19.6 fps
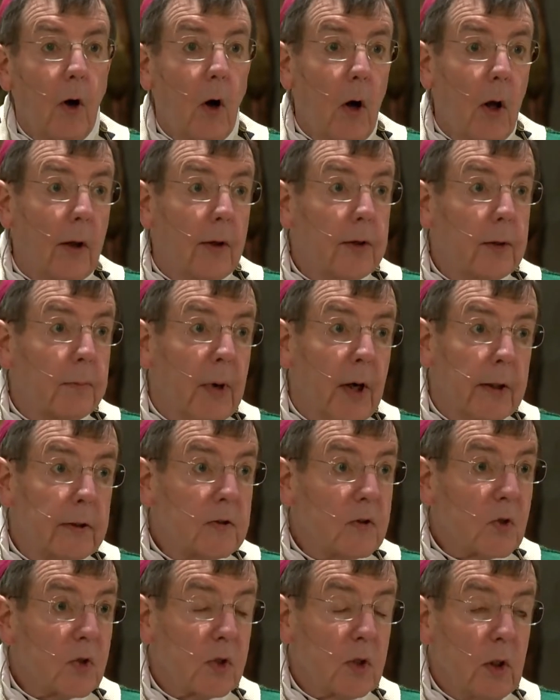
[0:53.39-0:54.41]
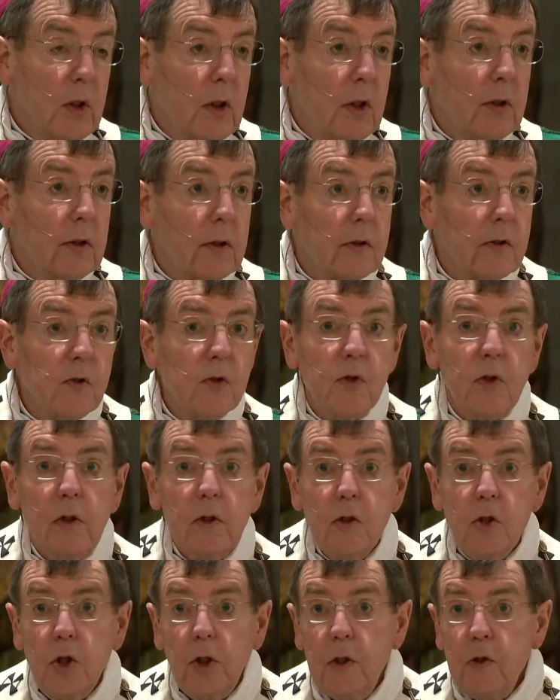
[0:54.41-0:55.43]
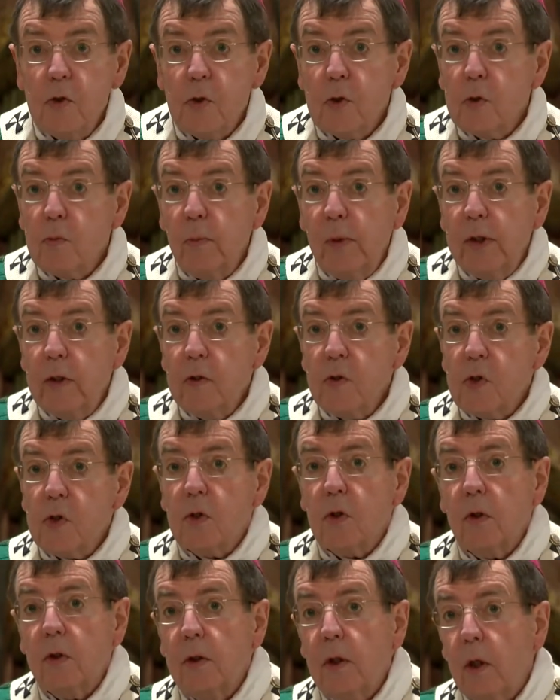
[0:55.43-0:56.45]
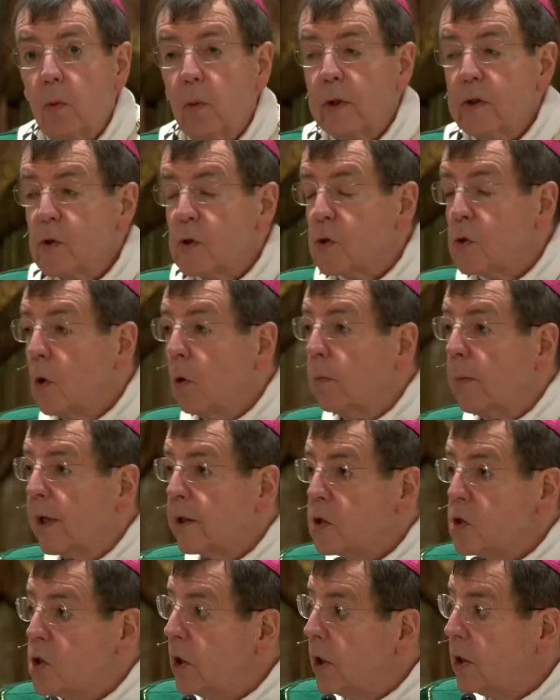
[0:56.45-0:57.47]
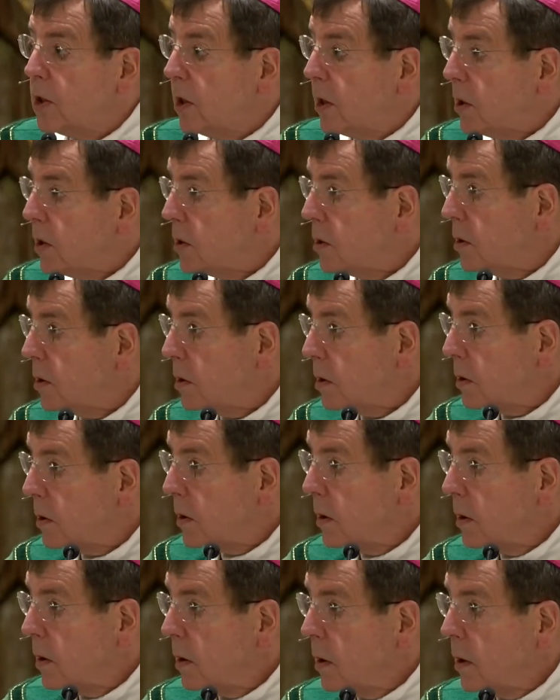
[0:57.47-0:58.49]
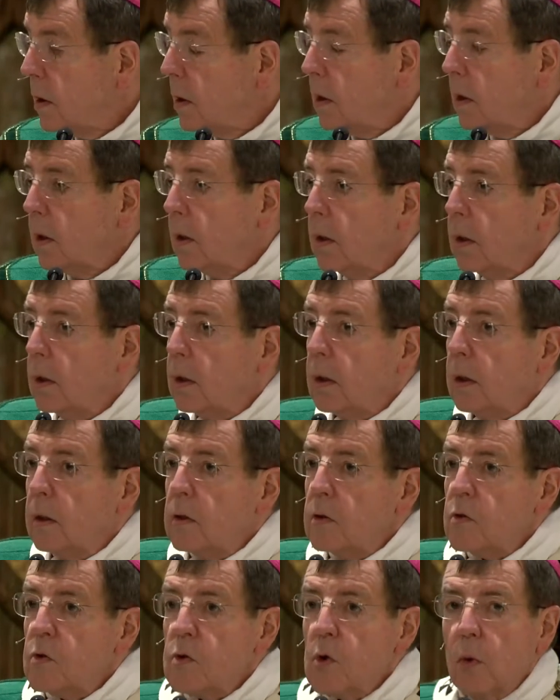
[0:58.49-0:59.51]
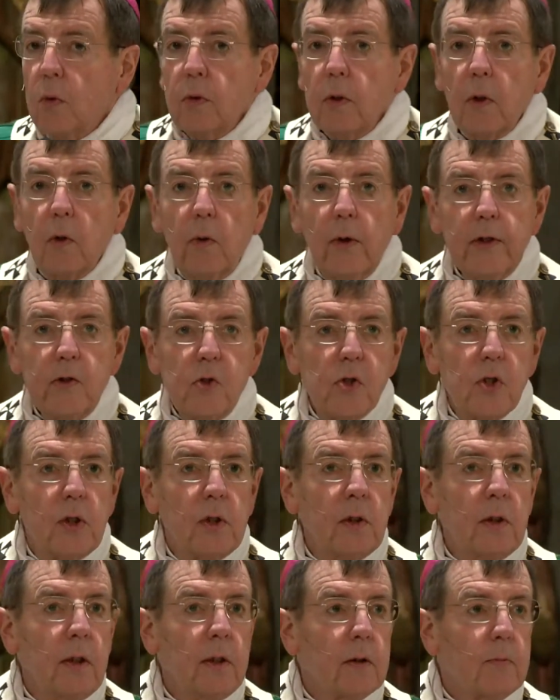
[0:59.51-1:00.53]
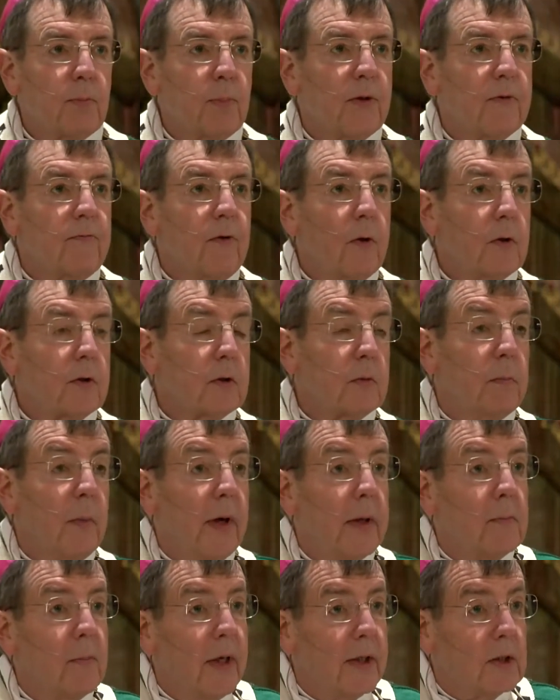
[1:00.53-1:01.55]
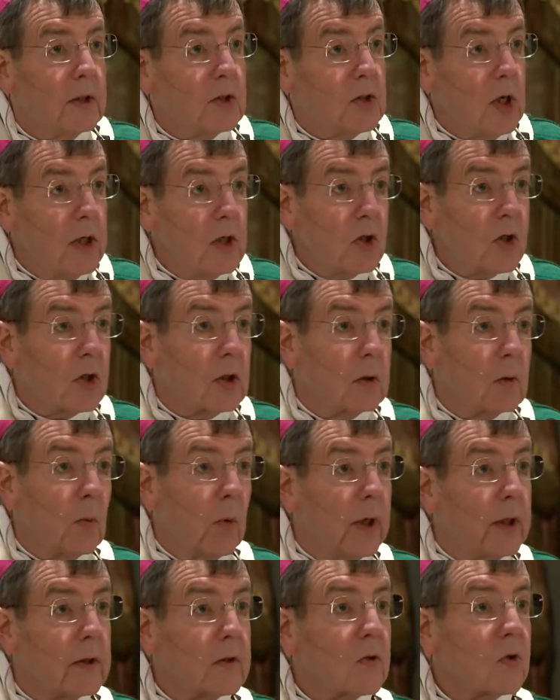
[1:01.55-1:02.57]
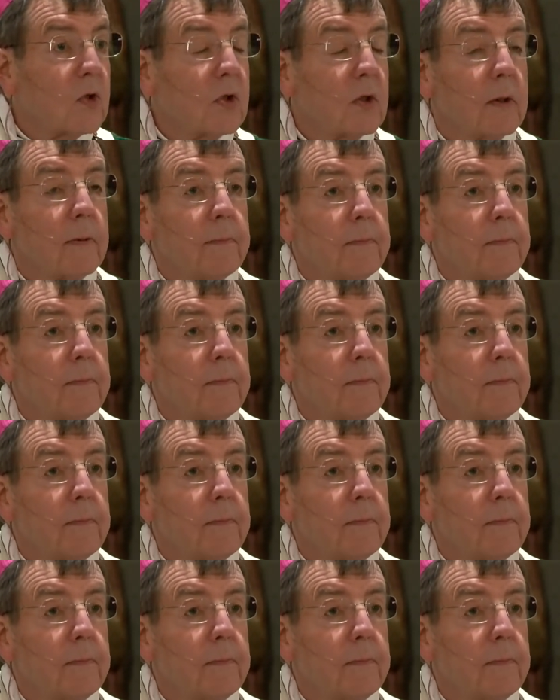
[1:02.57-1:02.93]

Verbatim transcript: all the months, the years that Jesus ministered, there was so much he did. And so the question that provoked my meditation was